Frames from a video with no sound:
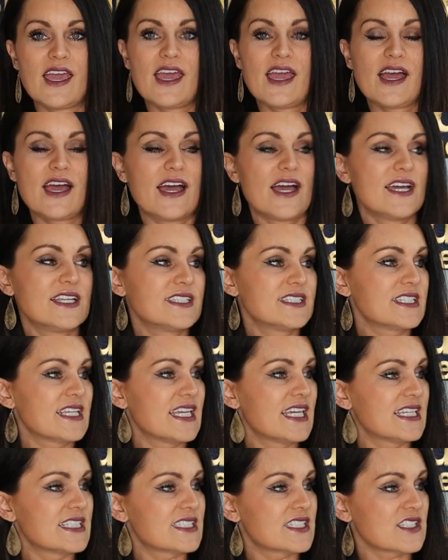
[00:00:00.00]
And
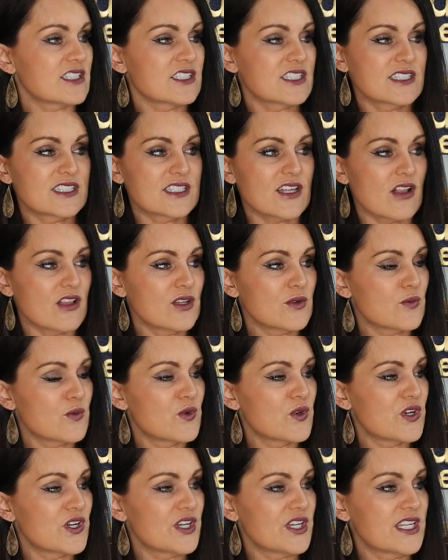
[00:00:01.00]
it's solid
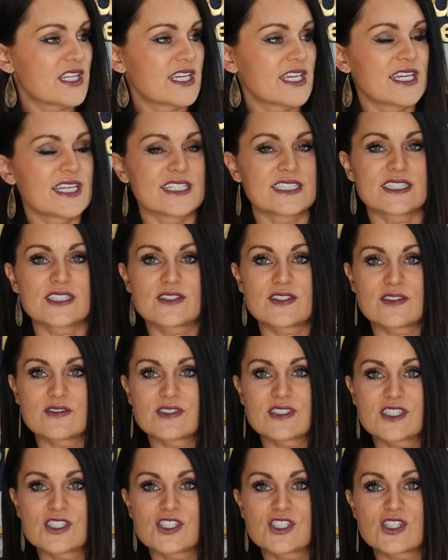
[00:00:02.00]
wood, it's
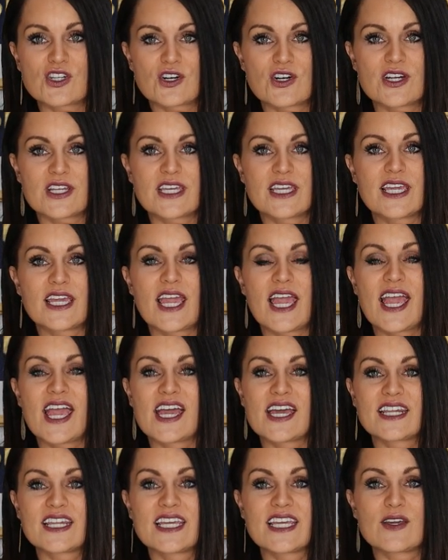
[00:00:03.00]
sturdy,
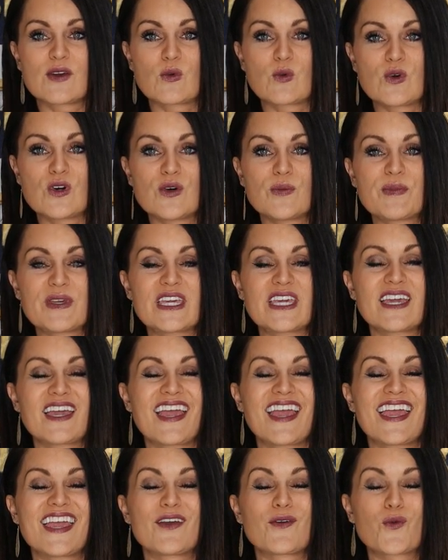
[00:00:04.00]
and it will be
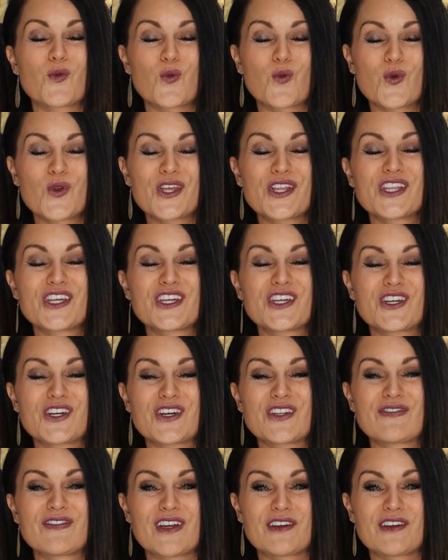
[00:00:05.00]
a really good